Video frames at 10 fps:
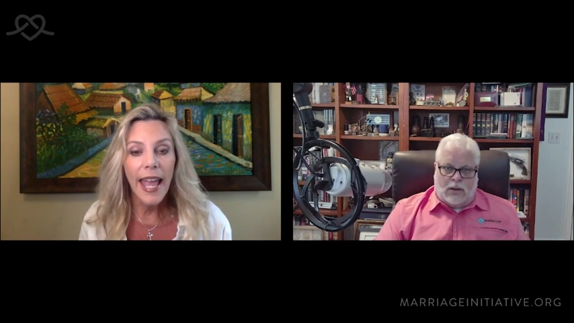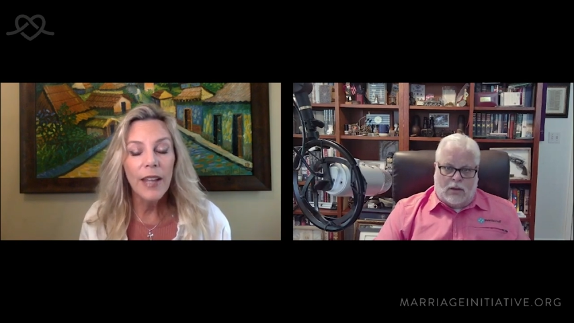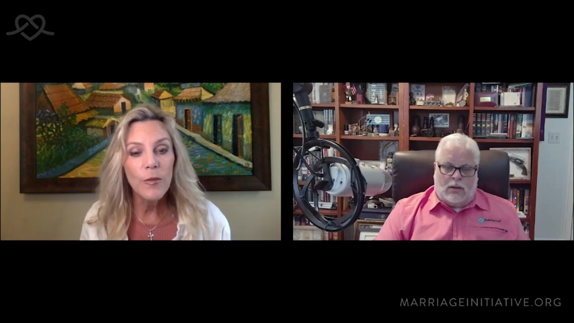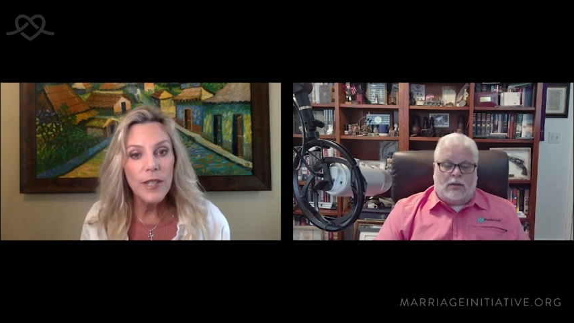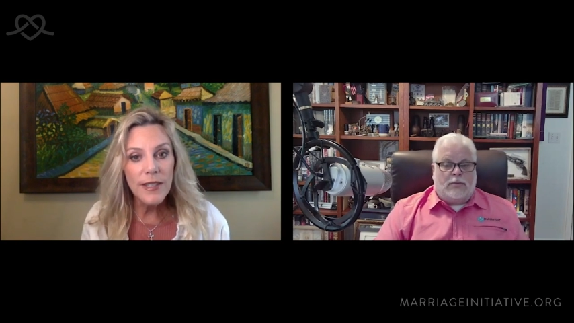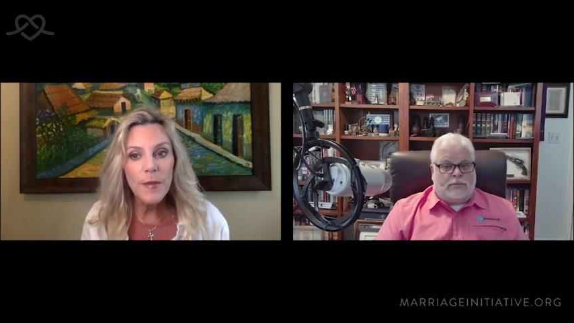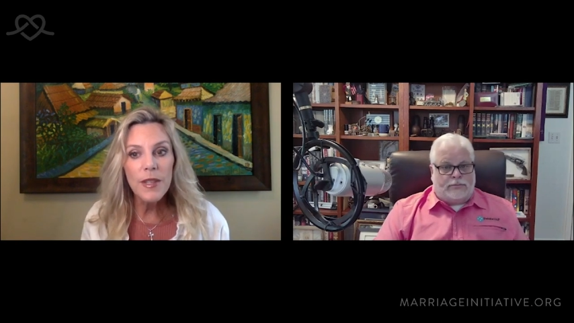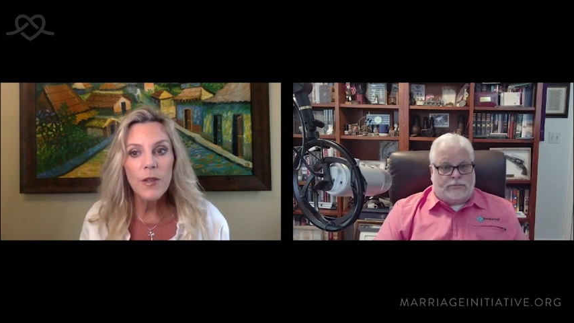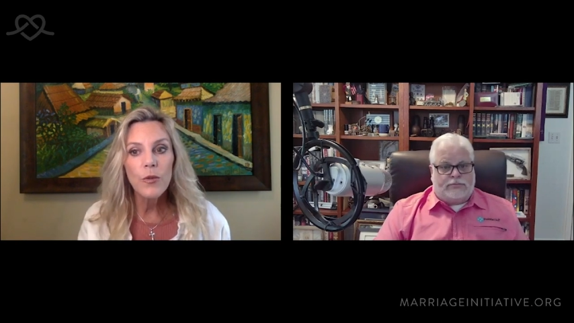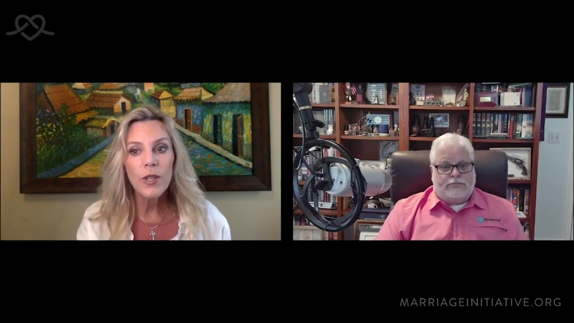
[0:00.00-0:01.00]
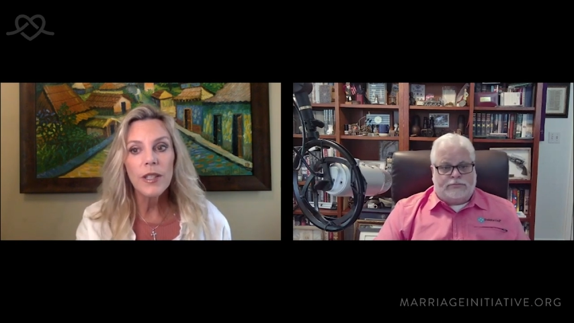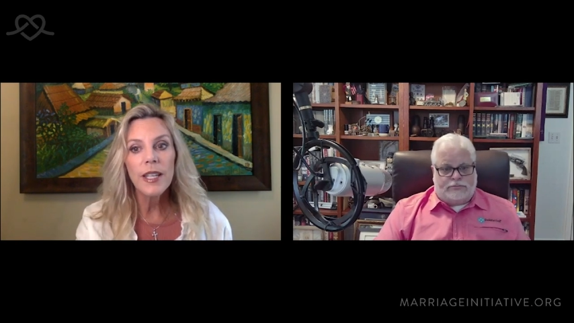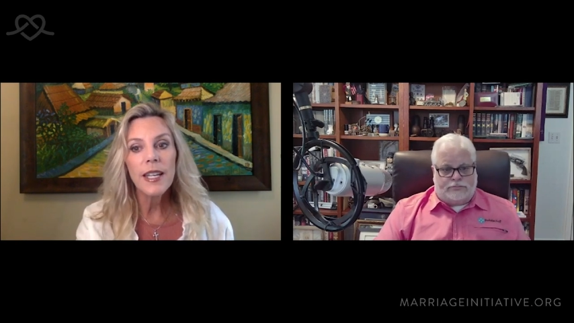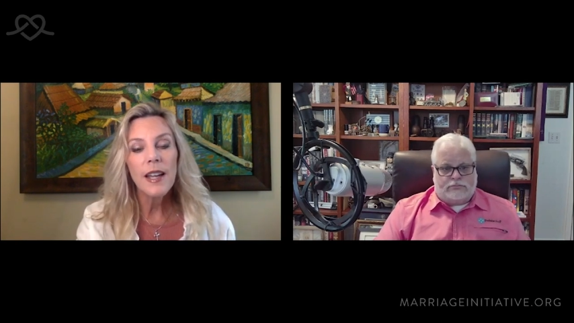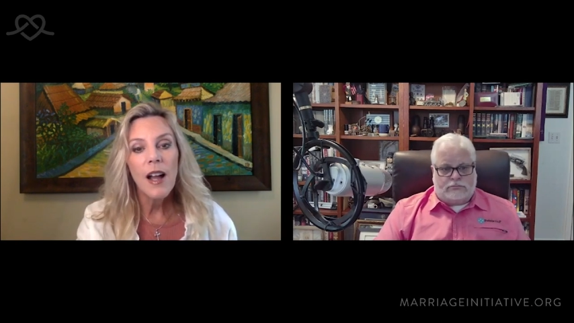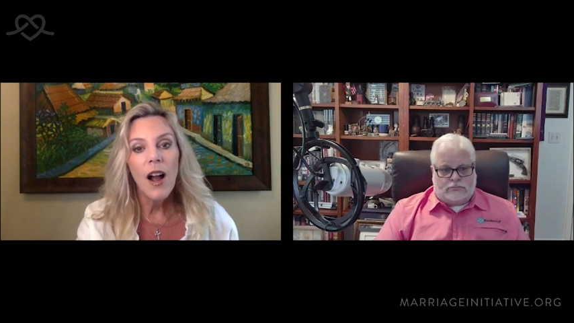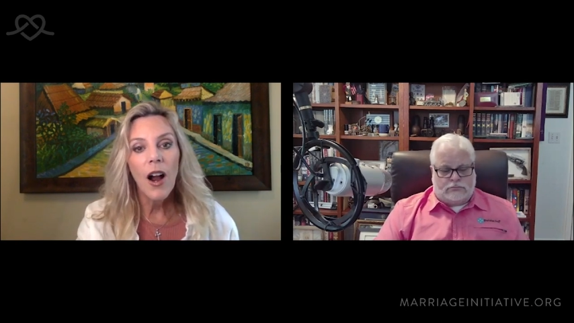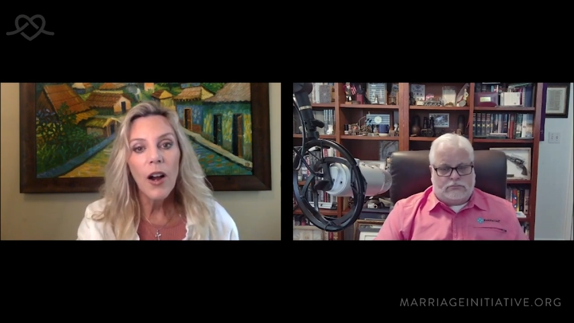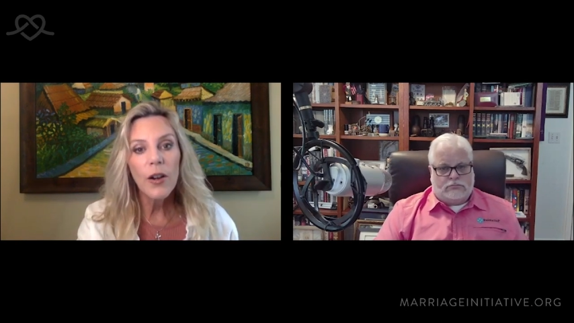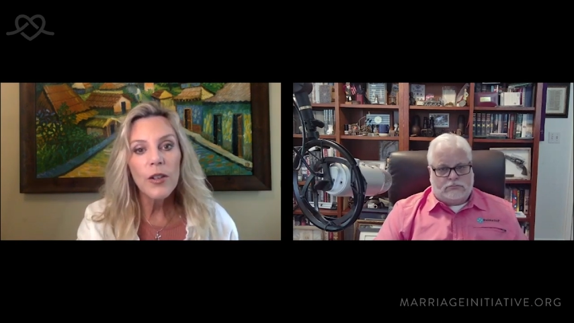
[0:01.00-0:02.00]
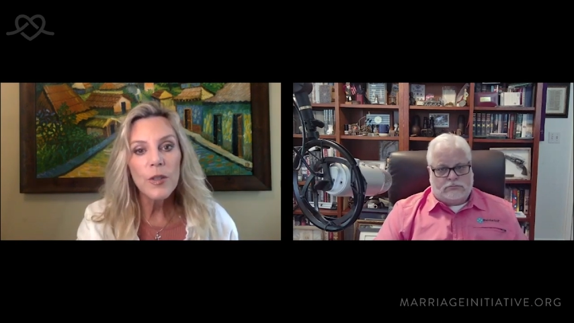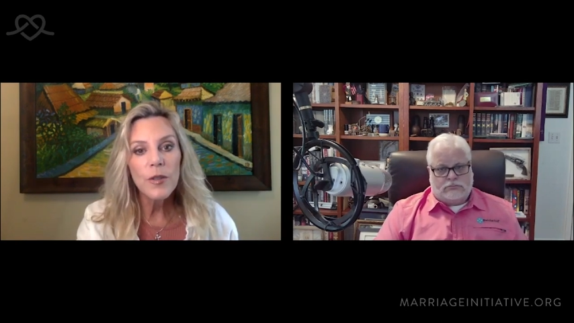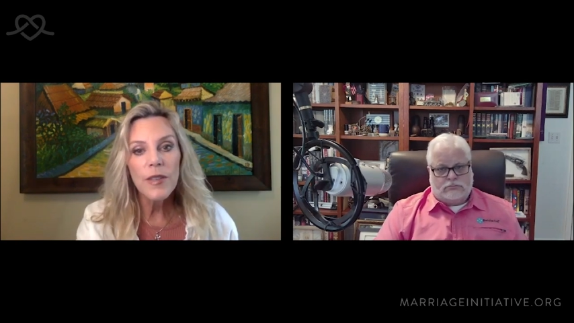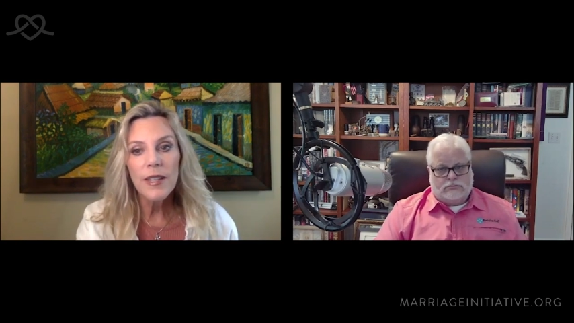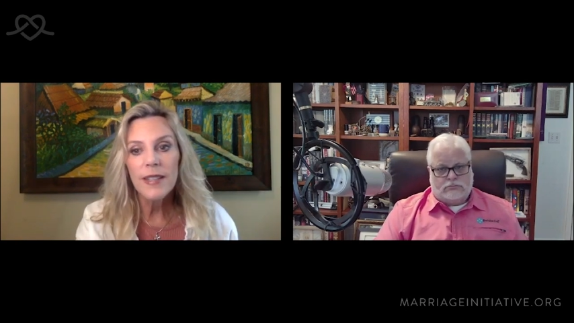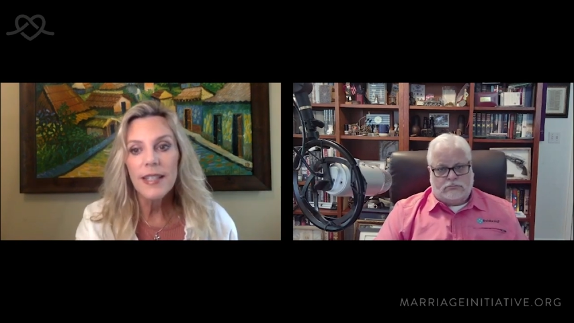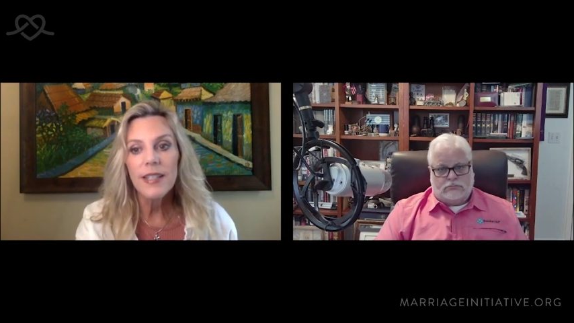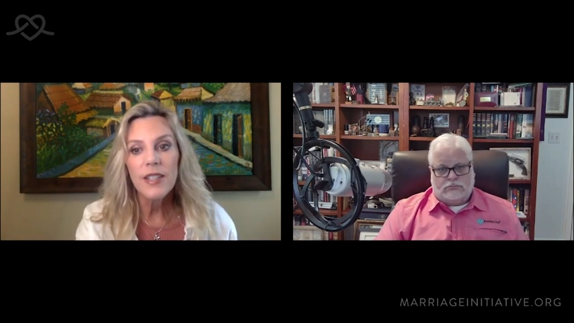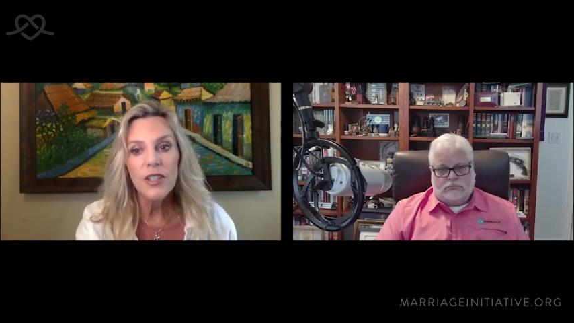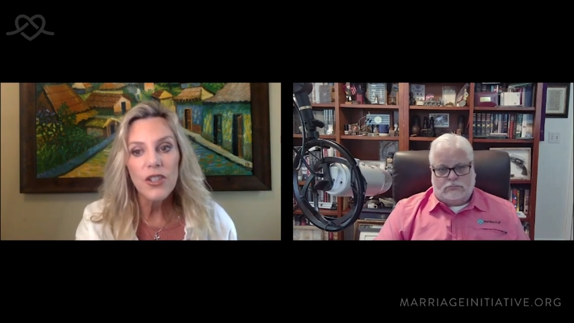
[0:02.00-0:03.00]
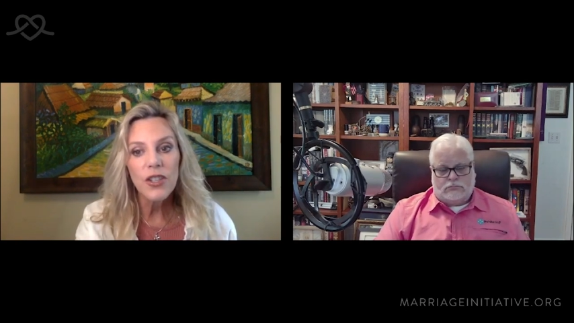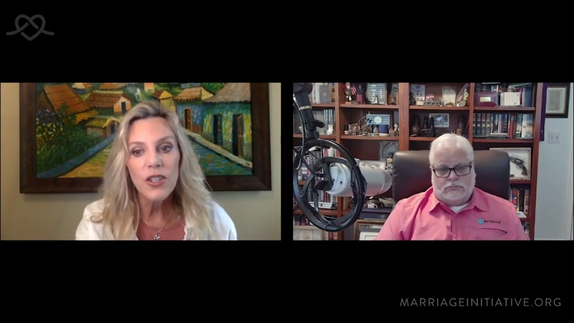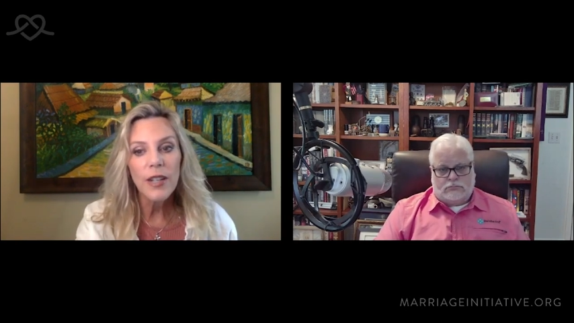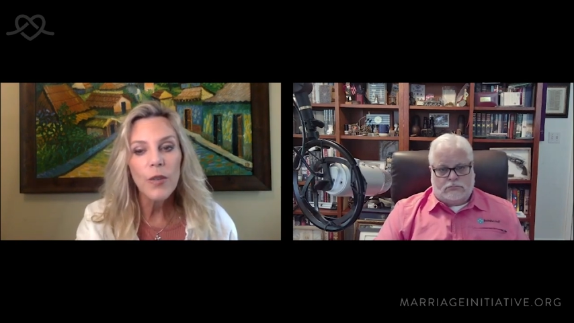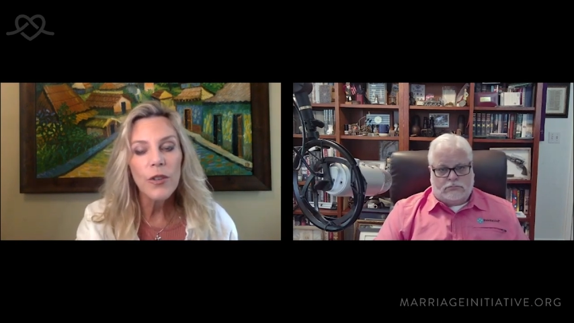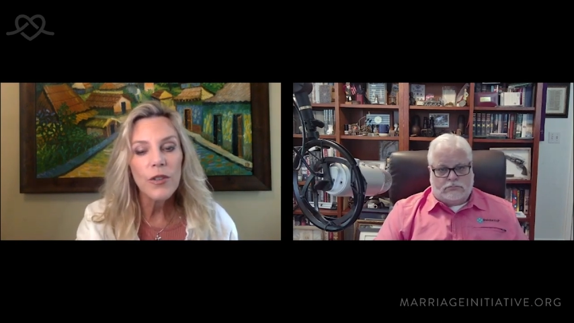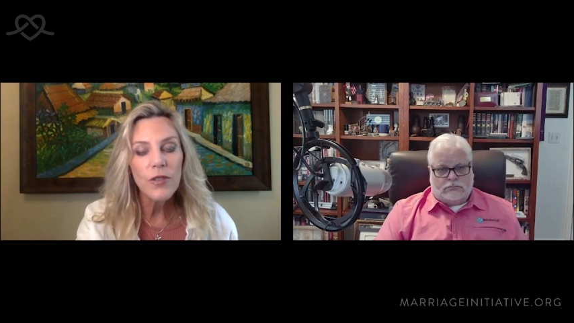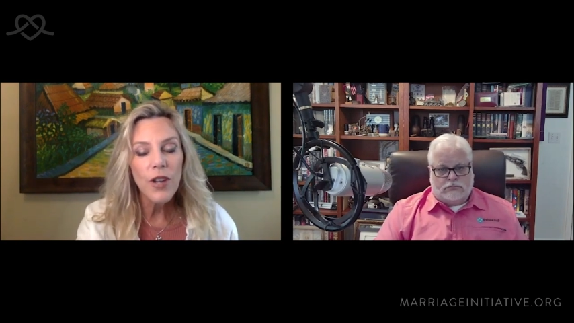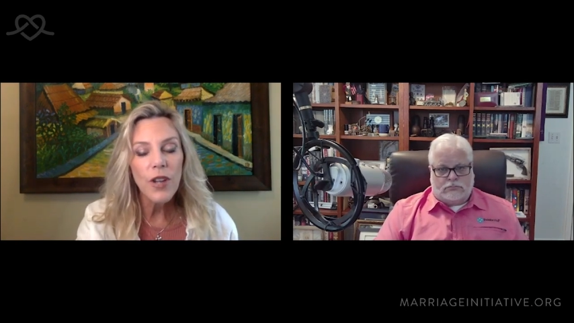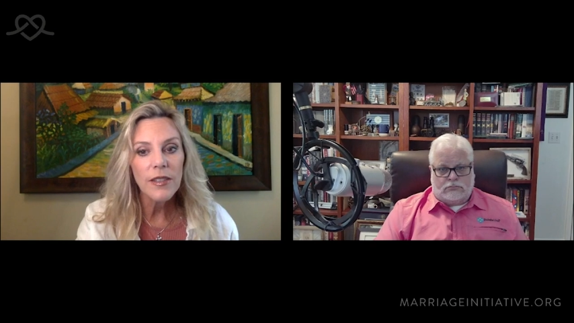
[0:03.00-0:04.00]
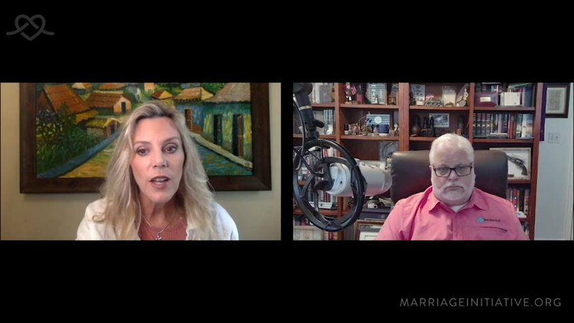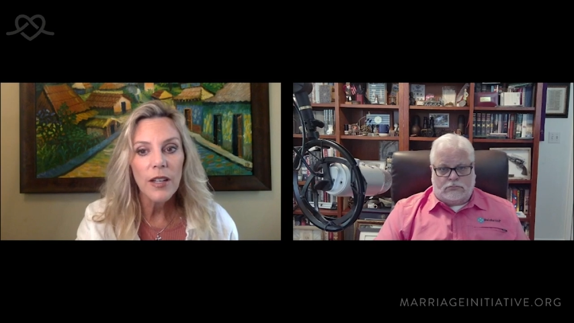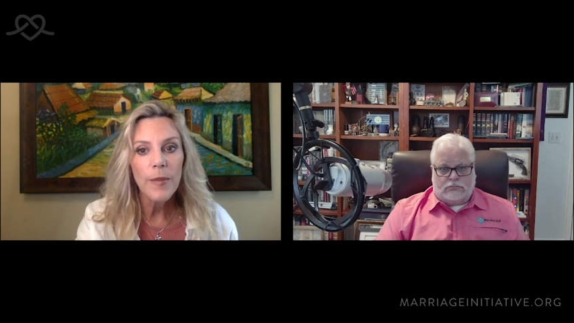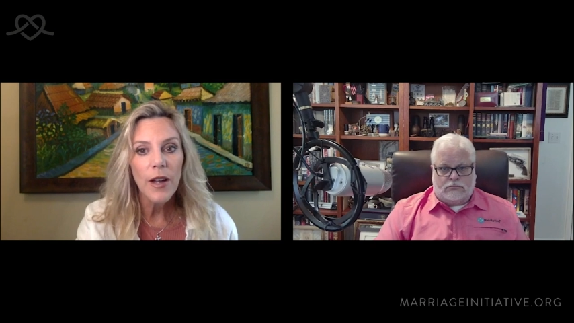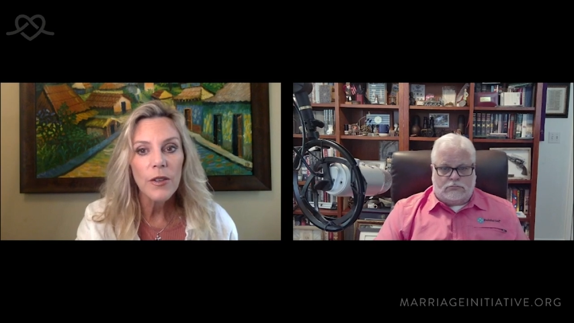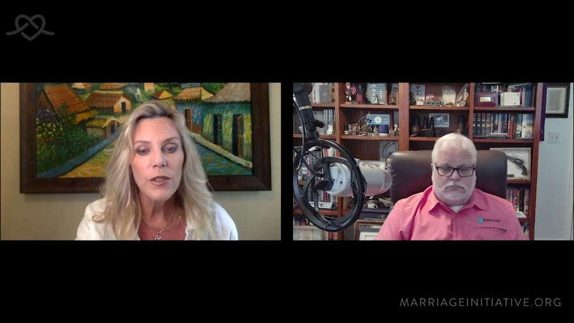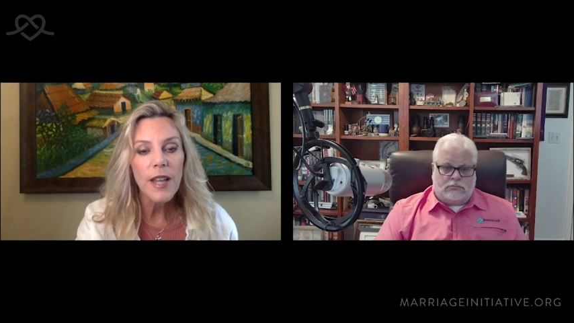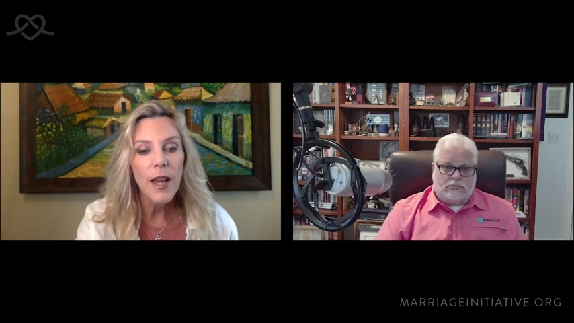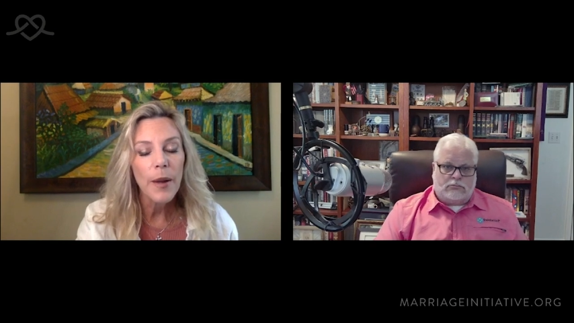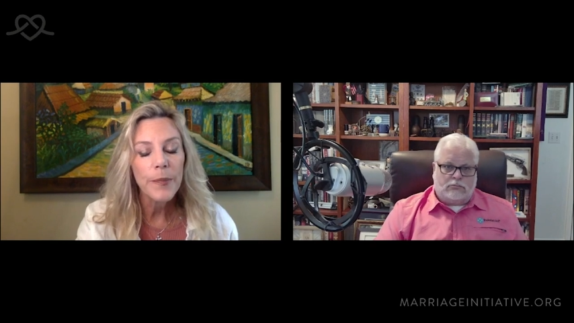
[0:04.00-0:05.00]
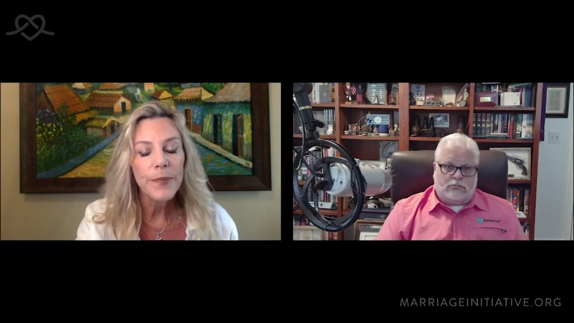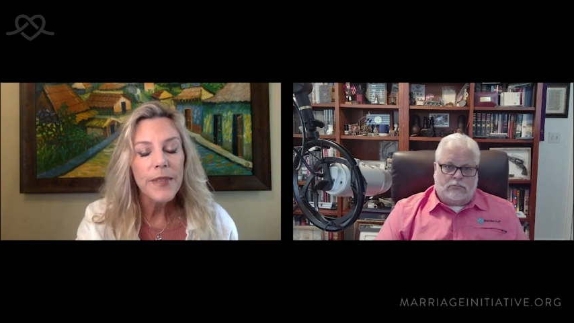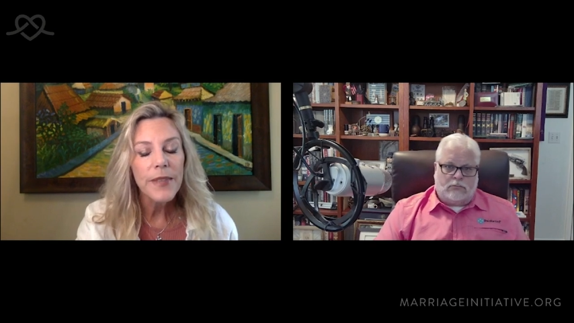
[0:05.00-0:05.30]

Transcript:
Speaker 1: and with some of the really hardest things addiction i know you talked a lot about um,